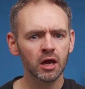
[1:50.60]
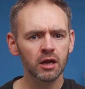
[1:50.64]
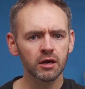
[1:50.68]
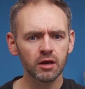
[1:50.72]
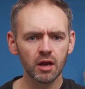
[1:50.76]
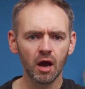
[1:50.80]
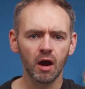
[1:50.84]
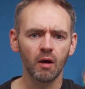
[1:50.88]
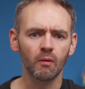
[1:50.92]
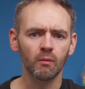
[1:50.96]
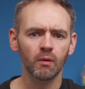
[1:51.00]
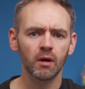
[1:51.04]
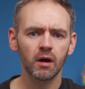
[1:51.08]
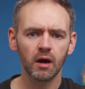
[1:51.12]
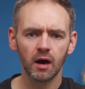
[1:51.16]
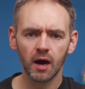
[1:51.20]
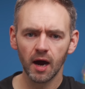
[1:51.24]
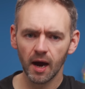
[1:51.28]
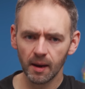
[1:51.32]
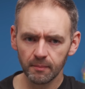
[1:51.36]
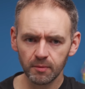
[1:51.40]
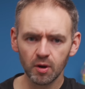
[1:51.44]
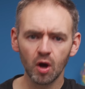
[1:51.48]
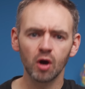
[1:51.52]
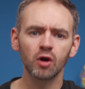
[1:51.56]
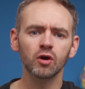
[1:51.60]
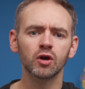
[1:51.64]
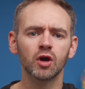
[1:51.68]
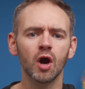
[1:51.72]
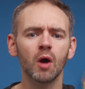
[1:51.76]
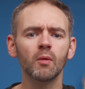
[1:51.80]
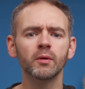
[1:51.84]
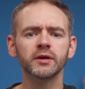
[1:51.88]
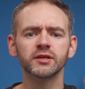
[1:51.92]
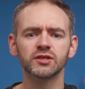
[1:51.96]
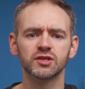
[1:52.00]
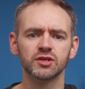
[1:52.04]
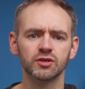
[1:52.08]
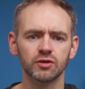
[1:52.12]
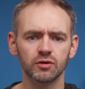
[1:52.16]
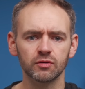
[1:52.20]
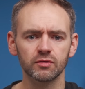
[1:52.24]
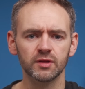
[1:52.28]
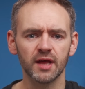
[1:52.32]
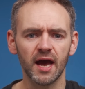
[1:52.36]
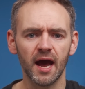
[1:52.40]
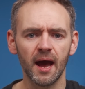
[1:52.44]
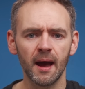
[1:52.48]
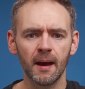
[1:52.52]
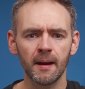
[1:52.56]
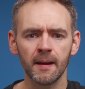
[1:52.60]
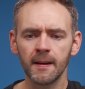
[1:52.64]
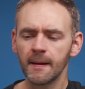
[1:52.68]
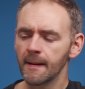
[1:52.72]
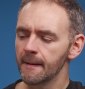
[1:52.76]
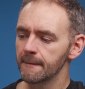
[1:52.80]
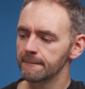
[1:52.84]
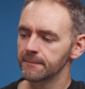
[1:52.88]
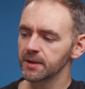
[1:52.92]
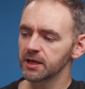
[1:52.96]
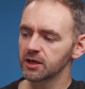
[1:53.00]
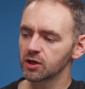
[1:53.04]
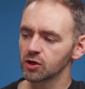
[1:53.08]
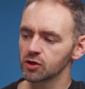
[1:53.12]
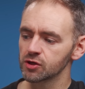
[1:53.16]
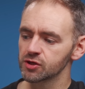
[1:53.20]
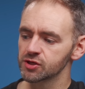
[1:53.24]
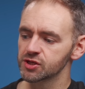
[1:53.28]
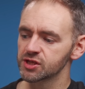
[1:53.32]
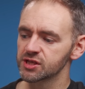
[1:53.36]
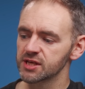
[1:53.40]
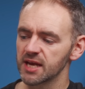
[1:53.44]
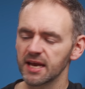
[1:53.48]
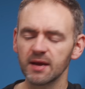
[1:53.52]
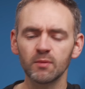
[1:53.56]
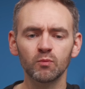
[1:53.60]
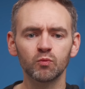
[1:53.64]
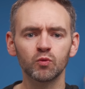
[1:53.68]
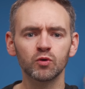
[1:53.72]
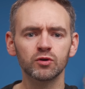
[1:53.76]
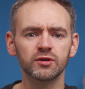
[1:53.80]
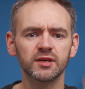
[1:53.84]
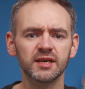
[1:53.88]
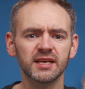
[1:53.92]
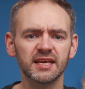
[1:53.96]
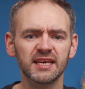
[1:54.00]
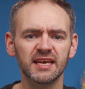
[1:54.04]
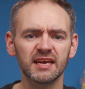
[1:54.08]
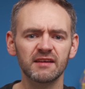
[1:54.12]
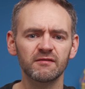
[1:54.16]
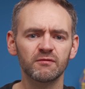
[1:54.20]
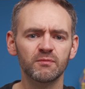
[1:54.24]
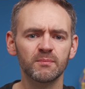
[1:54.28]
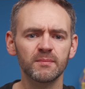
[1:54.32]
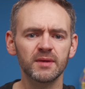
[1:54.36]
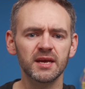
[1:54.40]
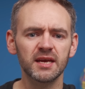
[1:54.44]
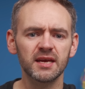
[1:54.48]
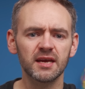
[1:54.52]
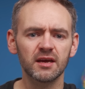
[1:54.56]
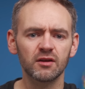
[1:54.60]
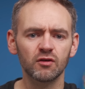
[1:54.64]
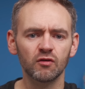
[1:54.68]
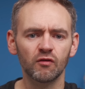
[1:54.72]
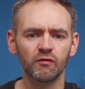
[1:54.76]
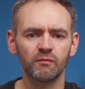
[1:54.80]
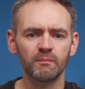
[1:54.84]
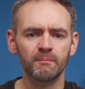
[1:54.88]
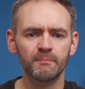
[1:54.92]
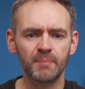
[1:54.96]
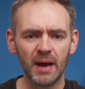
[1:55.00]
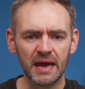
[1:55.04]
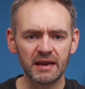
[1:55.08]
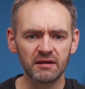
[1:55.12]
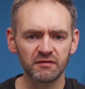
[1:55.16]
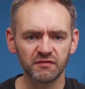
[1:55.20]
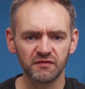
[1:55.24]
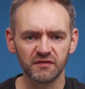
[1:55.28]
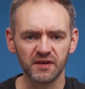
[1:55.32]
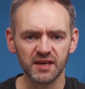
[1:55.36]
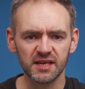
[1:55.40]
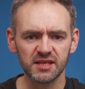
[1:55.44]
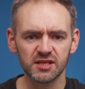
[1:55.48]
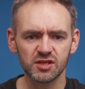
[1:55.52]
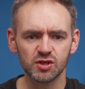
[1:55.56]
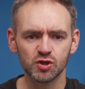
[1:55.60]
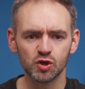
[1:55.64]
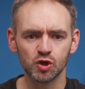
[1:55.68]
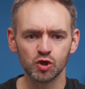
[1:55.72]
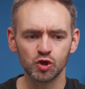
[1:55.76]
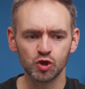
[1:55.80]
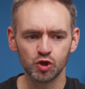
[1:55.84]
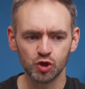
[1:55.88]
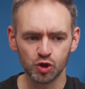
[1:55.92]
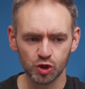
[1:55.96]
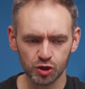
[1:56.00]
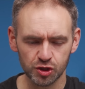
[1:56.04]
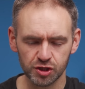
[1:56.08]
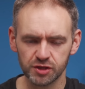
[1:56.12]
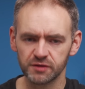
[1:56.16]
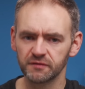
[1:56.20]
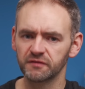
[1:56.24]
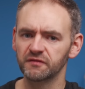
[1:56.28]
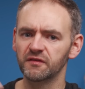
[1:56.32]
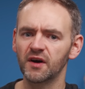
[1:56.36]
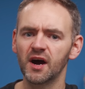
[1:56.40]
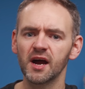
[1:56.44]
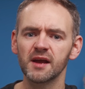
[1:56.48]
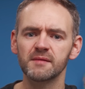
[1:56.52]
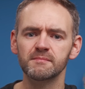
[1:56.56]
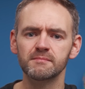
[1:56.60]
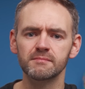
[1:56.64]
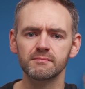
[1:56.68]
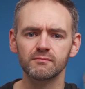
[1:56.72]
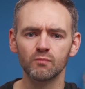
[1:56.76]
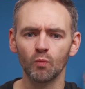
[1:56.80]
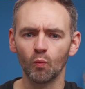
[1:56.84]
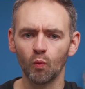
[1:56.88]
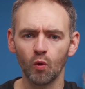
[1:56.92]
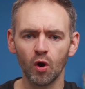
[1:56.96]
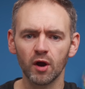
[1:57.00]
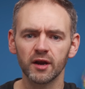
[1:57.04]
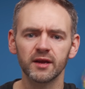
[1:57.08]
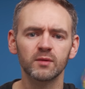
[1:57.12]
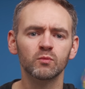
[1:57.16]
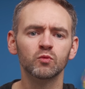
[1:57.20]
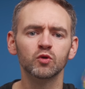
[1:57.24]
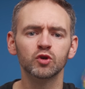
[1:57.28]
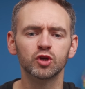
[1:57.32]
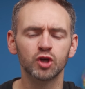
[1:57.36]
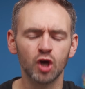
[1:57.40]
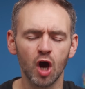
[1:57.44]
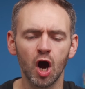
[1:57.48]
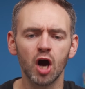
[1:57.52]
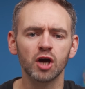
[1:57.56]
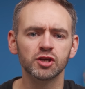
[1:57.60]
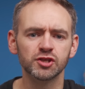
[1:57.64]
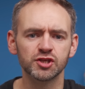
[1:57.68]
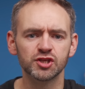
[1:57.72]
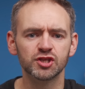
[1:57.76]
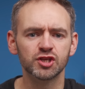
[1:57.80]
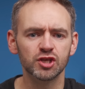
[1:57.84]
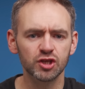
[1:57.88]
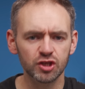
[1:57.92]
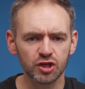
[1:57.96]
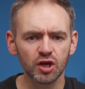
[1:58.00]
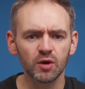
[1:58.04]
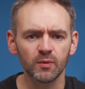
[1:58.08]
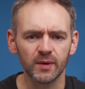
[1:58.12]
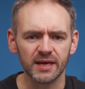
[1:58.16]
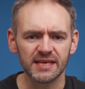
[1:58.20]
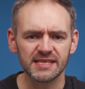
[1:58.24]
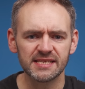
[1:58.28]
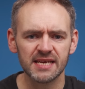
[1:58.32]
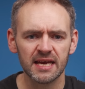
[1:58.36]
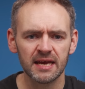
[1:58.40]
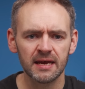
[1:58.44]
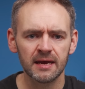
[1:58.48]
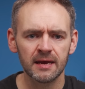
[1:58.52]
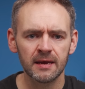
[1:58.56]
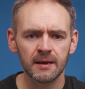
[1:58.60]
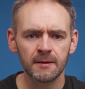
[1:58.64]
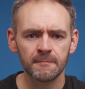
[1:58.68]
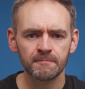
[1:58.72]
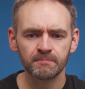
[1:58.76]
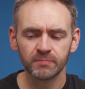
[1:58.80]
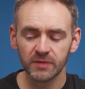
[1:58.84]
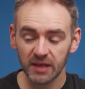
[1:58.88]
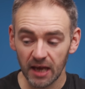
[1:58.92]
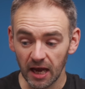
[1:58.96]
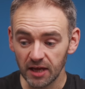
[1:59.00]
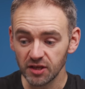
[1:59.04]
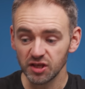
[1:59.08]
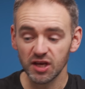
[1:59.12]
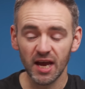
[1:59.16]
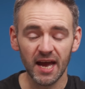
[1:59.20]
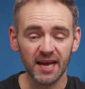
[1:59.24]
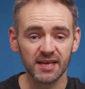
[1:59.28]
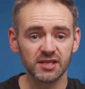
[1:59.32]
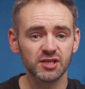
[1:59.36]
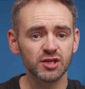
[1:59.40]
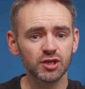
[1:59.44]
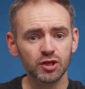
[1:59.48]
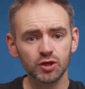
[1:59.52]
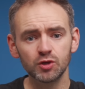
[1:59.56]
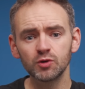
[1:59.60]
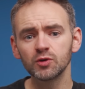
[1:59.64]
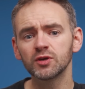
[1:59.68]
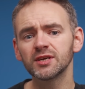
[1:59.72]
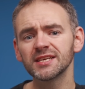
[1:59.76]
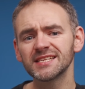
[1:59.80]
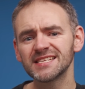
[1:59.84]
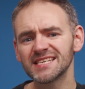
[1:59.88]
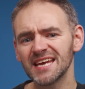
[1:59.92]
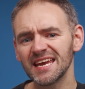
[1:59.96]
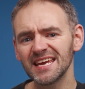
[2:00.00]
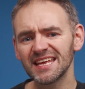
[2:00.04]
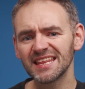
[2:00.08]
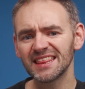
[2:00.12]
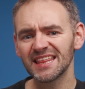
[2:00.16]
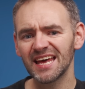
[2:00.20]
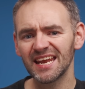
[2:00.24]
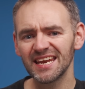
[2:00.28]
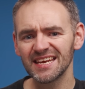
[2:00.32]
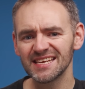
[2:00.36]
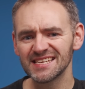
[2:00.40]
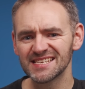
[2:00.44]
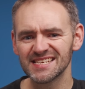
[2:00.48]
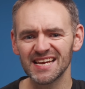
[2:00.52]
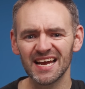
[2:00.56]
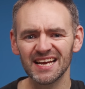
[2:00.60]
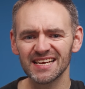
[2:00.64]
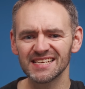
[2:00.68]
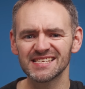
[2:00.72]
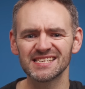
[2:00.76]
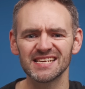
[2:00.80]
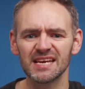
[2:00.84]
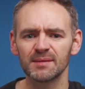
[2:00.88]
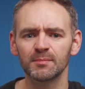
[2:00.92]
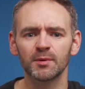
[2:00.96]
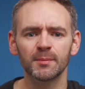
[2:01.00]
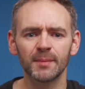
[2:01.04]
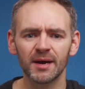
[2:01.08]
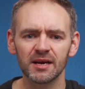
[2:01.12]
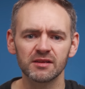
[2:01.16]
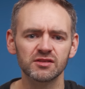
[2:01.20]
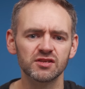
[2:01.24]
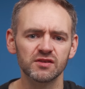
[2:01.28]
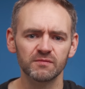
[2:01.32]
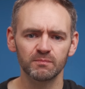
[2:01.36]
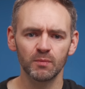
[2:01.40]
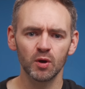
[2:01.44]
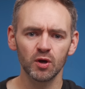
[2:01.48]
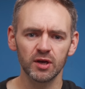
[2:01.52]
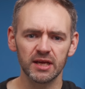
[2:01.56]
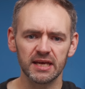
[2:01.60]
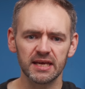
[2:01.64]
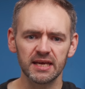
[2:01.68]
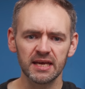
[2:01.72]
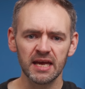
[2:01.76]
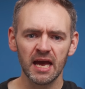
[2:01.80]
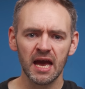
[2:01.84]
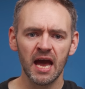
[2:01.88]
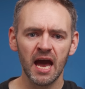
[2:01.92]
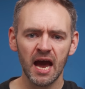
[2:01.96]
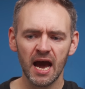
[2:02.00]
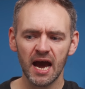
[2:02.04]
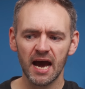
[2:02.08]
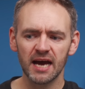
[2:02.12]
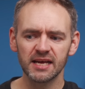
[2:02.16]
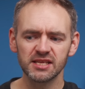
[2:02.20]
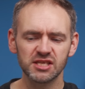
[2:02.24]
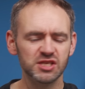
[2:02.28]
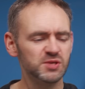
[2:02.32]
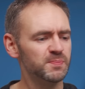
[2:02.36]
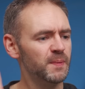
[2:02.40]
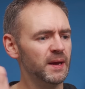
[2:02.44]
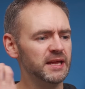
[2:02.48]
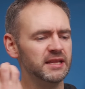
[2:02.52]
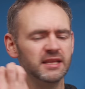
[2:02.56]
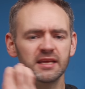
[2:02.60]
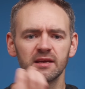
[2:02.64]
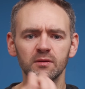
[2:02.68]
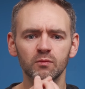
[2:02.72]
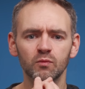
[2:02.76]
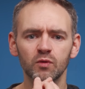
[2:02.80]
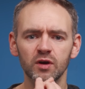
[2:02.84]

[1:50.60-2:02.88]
no, I'm not going to do that, because it wouldn't give me enough benefit to justify what it would cost to do it. And yet, you could take that exact same amount of money and spend it